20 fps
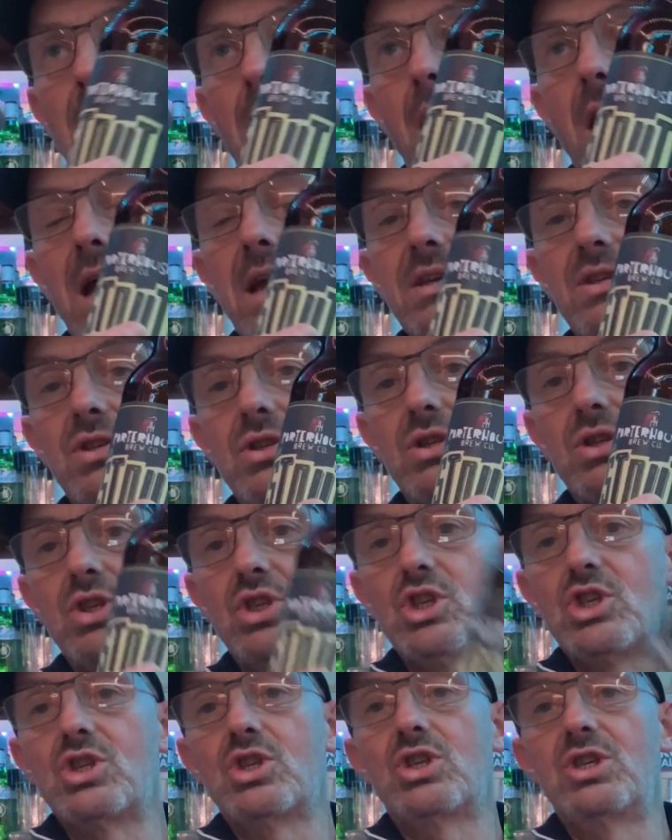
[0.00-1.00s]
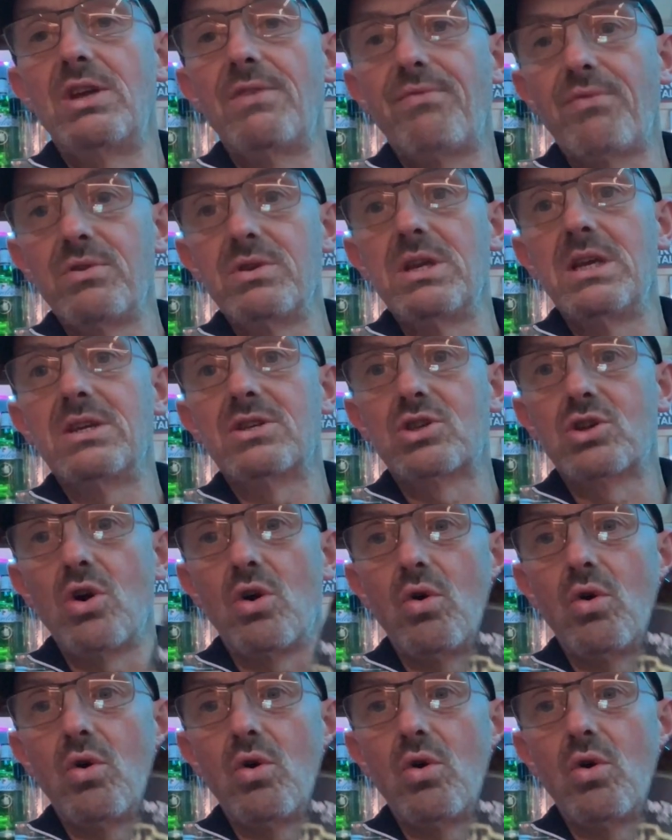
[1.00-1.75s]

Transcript: It's different. It's got